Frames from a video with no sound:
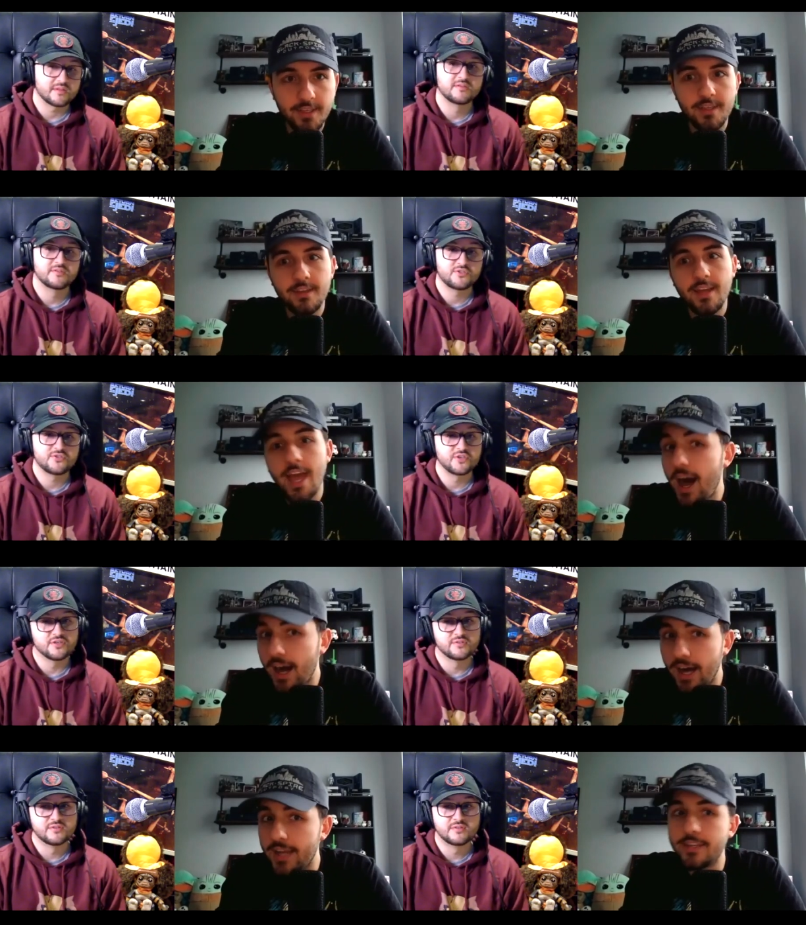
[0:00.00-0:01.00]
Speaker 1: It's true.
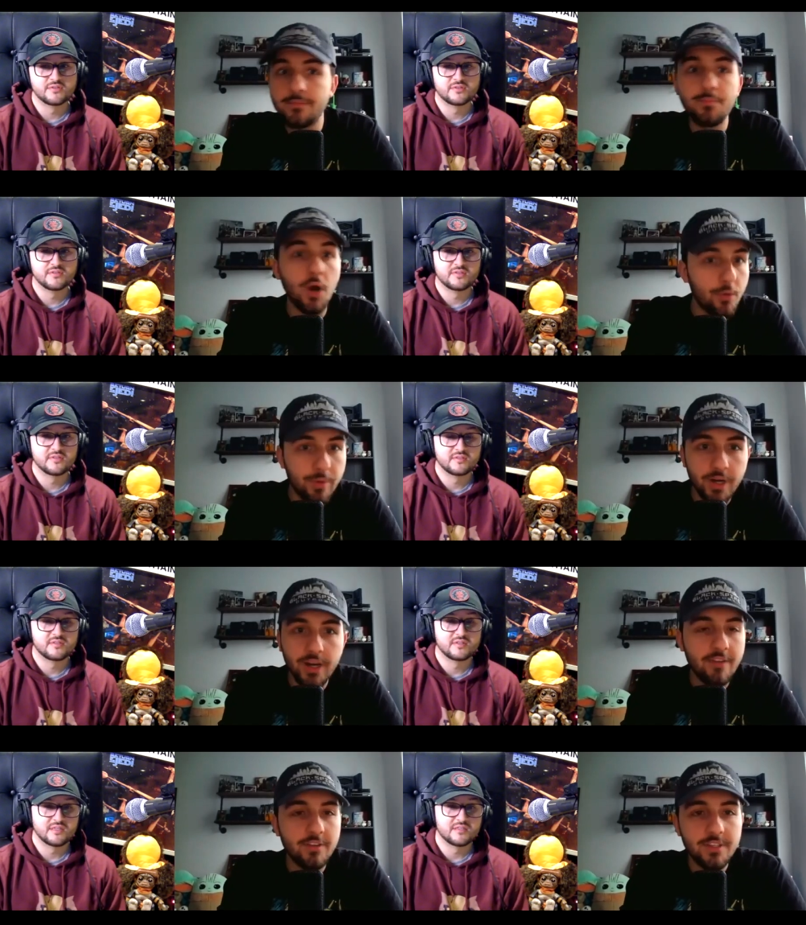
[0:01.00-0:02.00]
Han and Boba
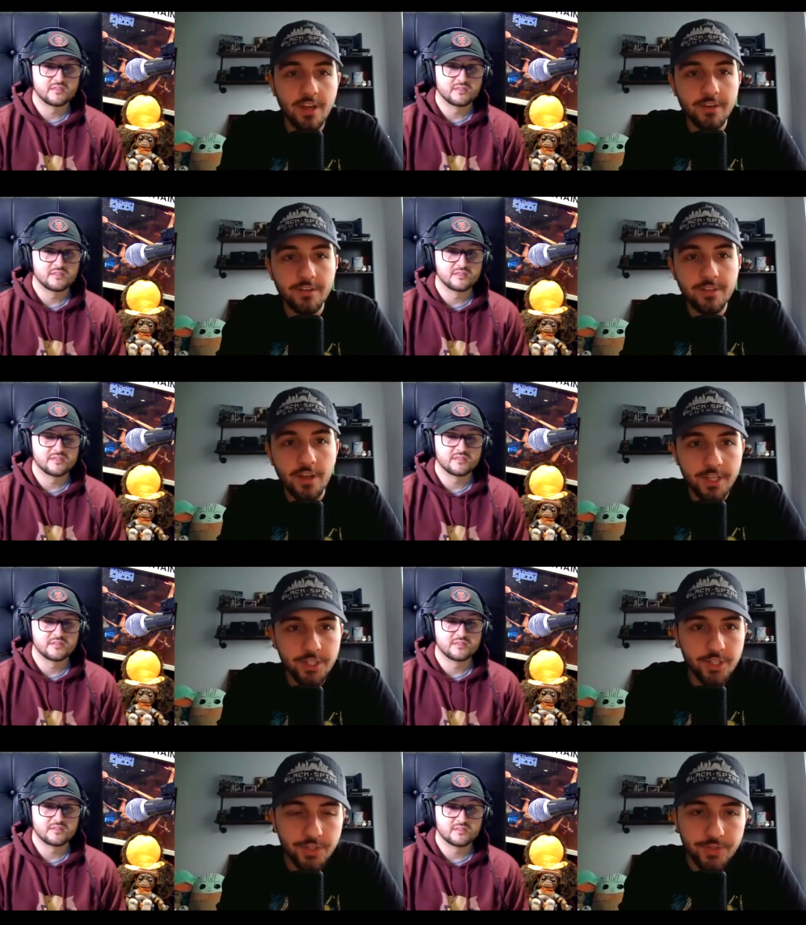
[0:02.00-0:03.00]
have a ton of
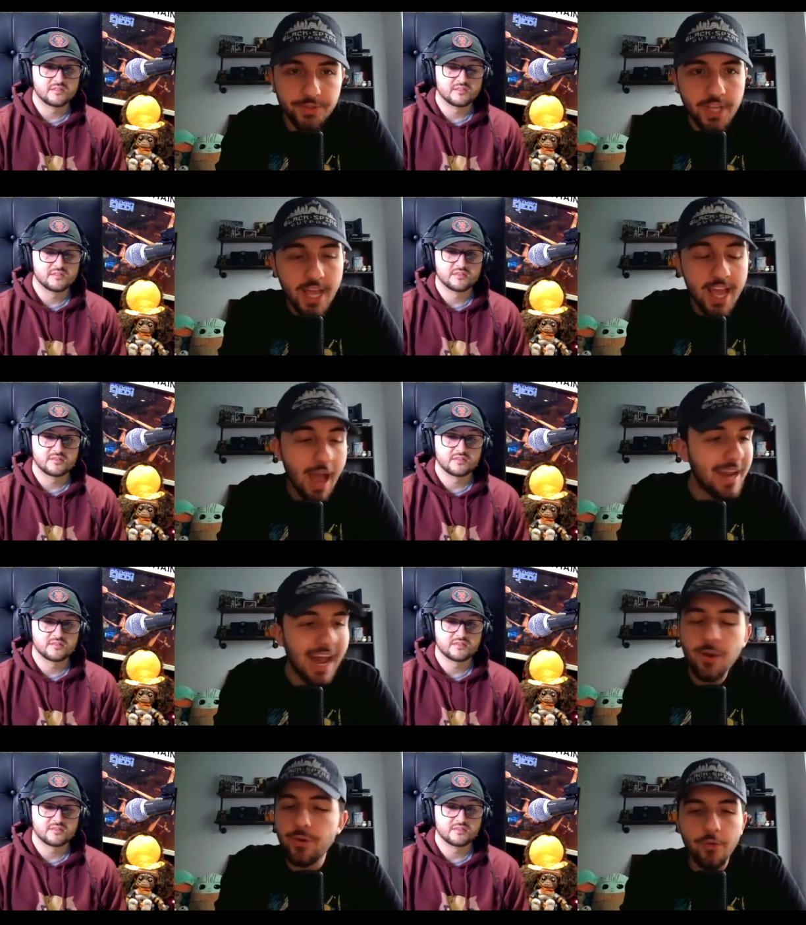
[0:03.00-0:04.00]
issues. I mean, I
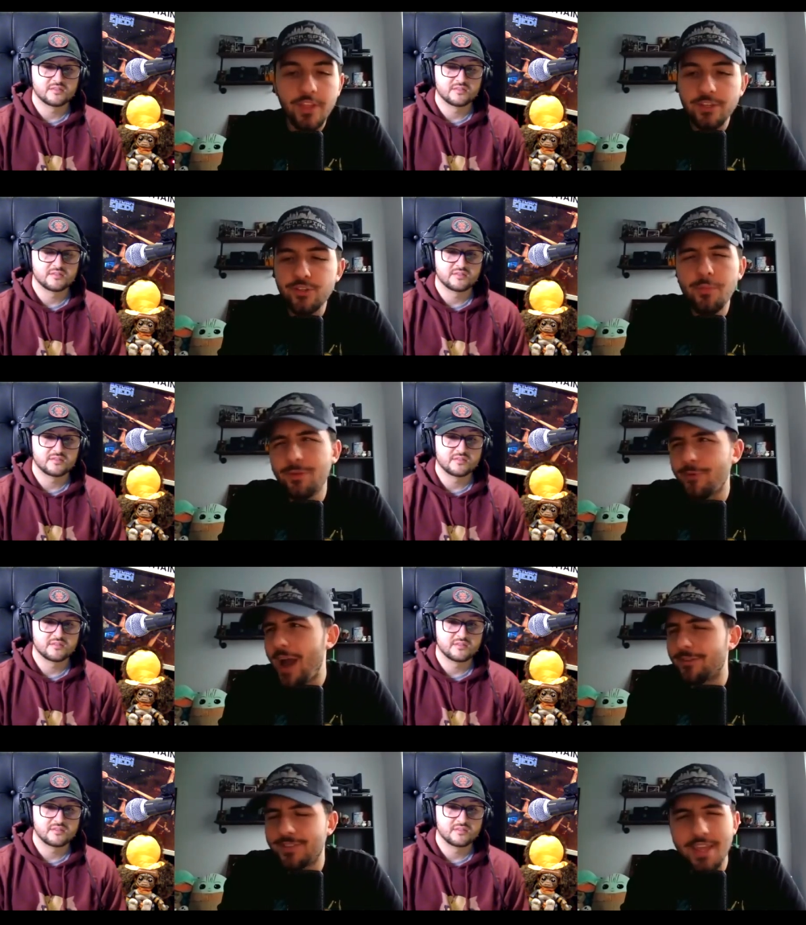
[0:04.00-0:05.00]
don't know. There's so many
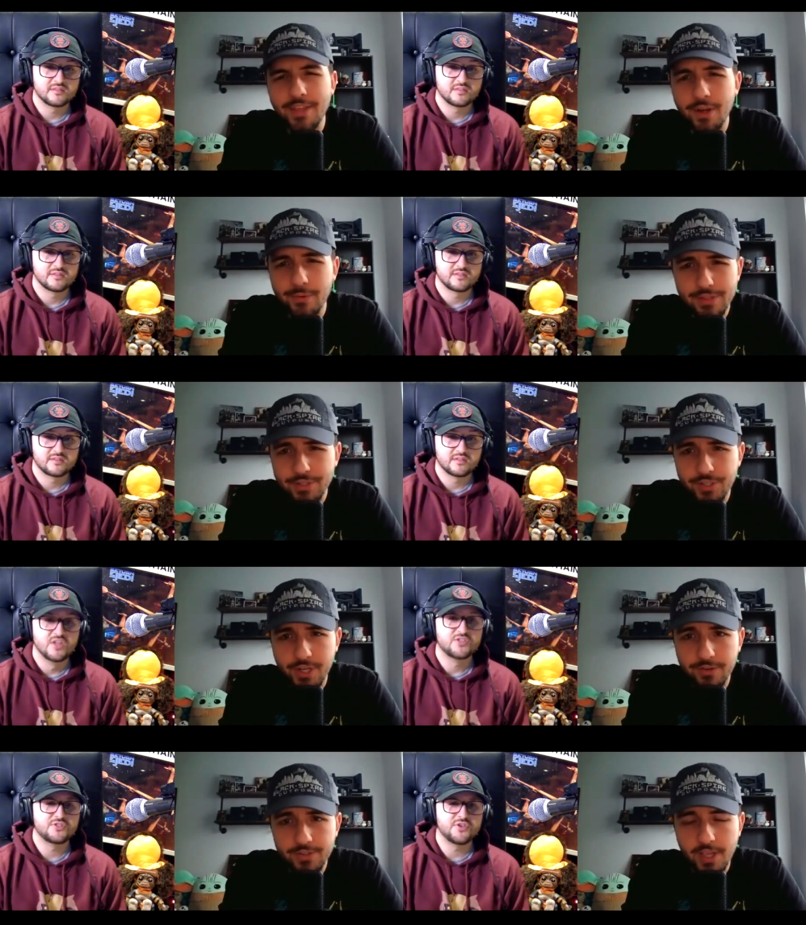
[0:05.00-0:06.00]
routes they can go with this
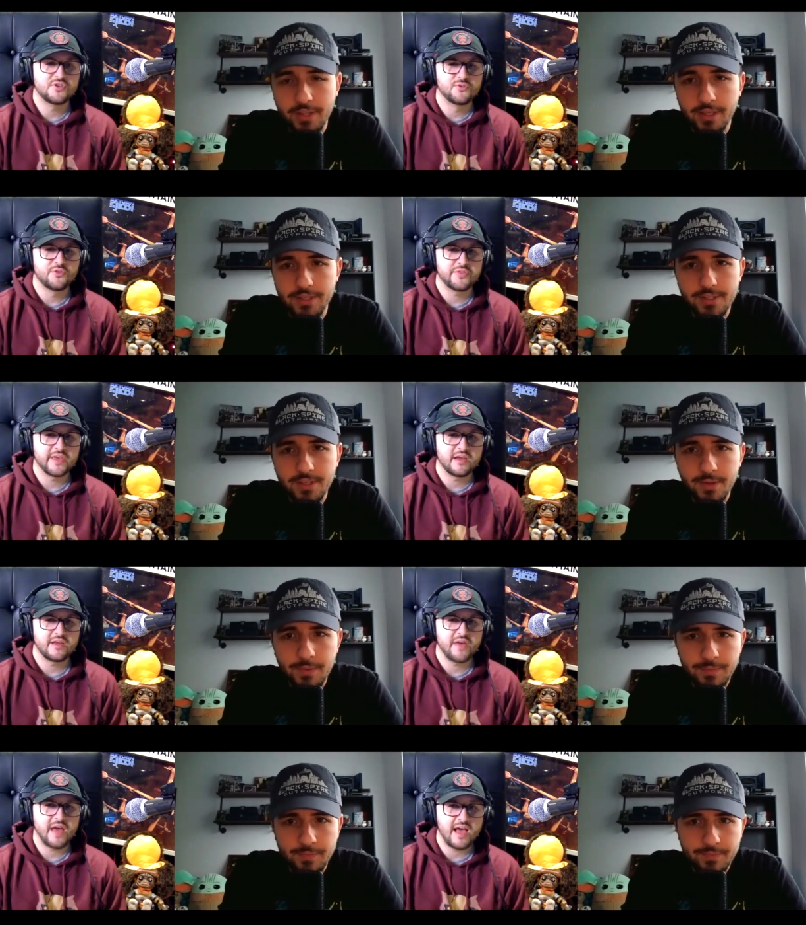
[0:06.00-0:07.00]
show. It's
Speaker 2: endless. You think
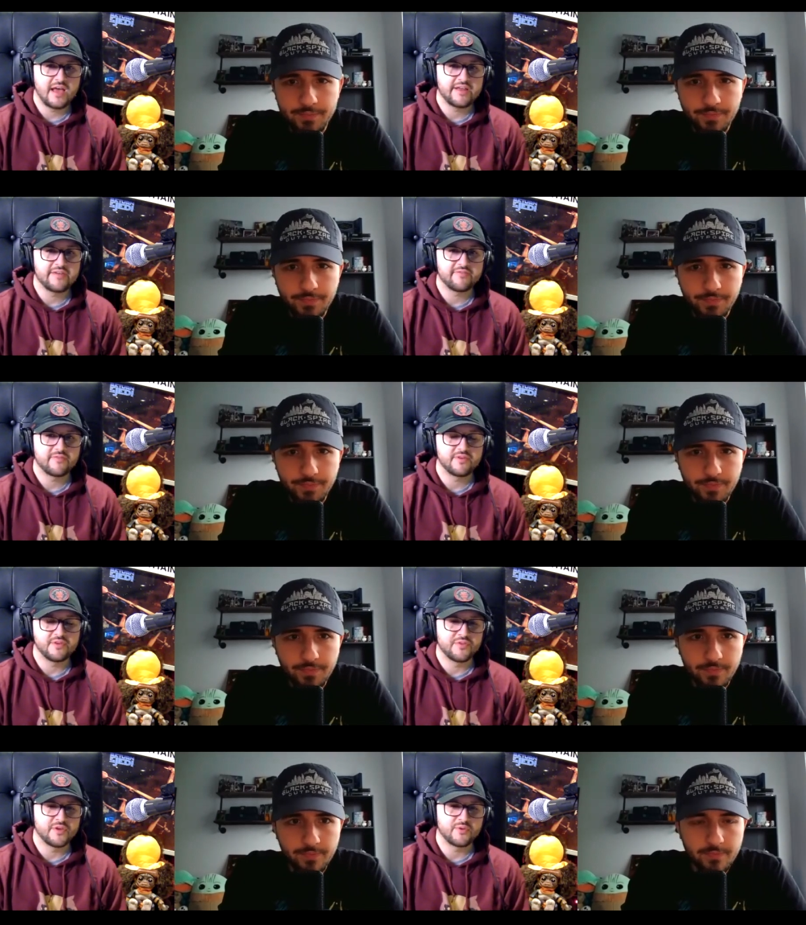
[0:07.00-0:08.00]
that if
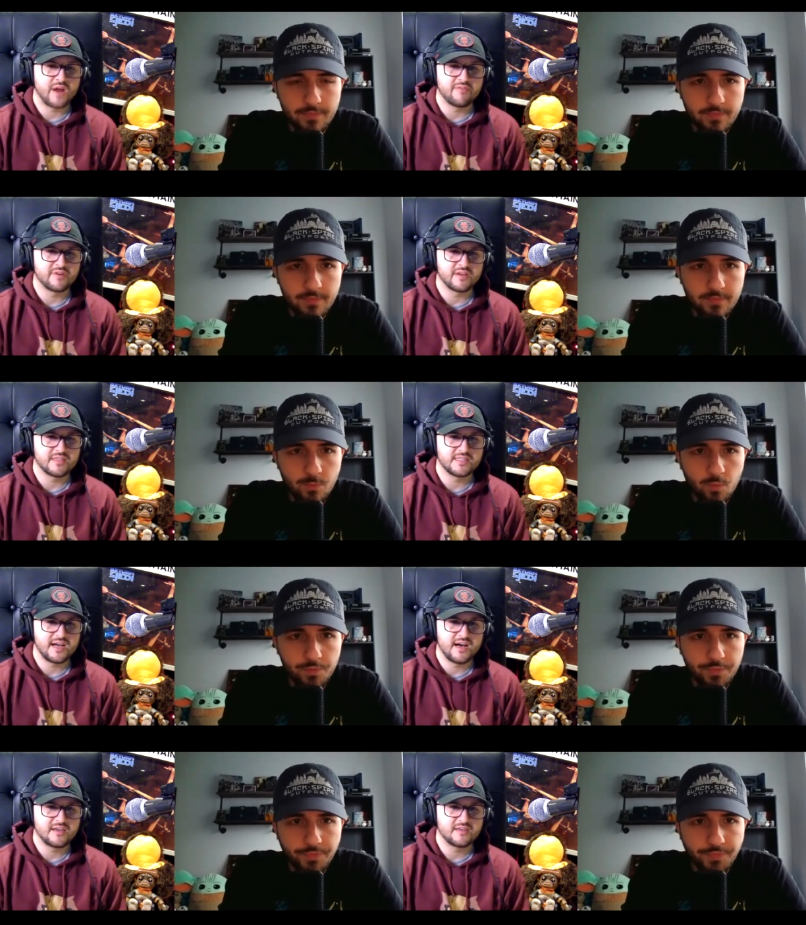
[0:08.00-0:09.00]
we're ever gonna see
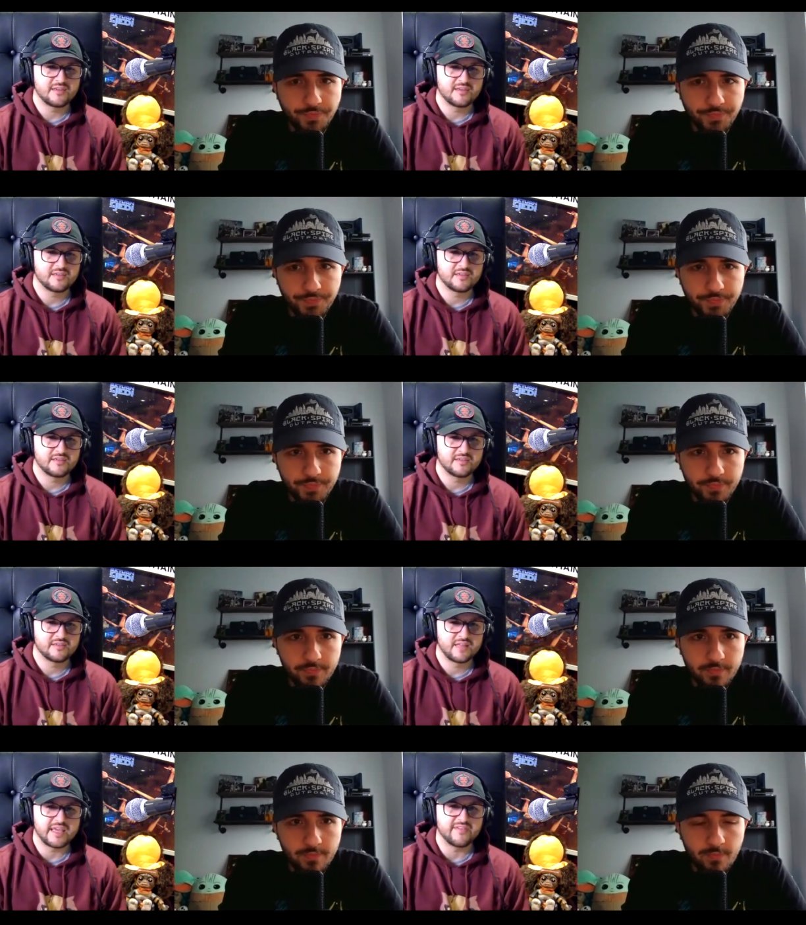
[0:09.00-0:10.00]
Han? Like,
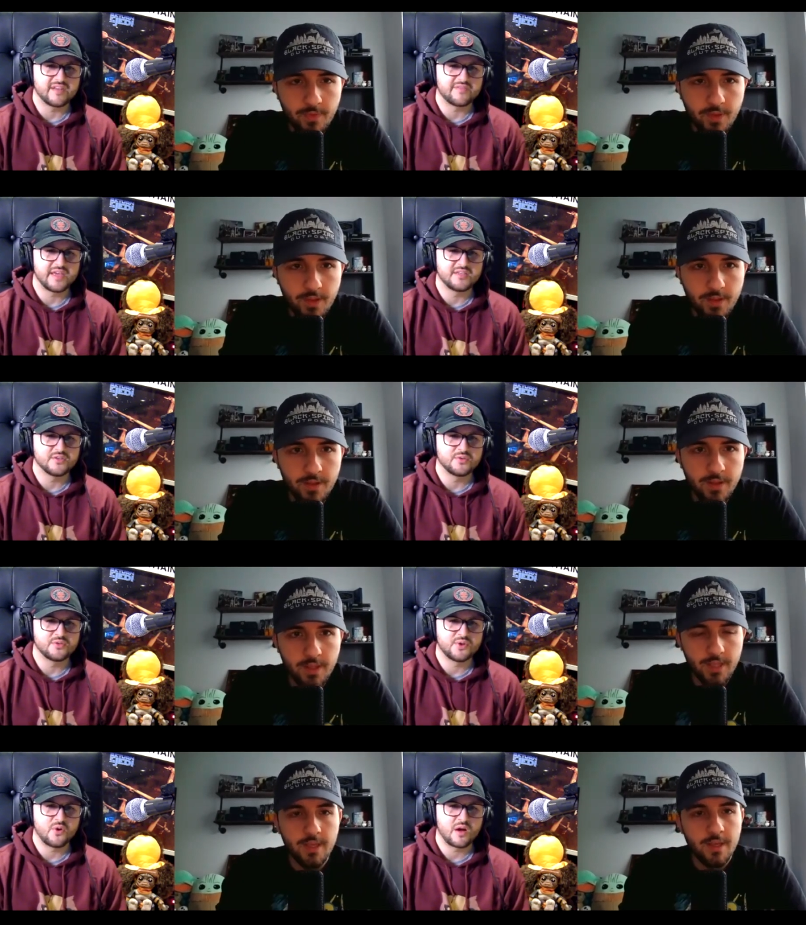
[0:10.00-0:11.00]
even if they do
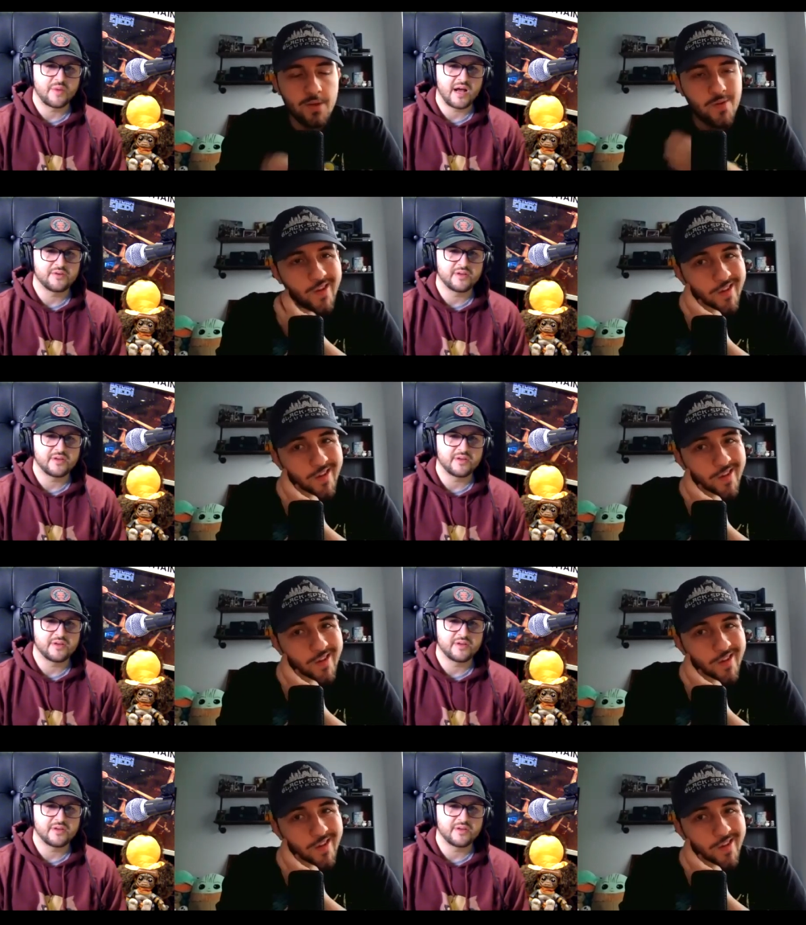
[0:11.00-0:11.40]
talk about,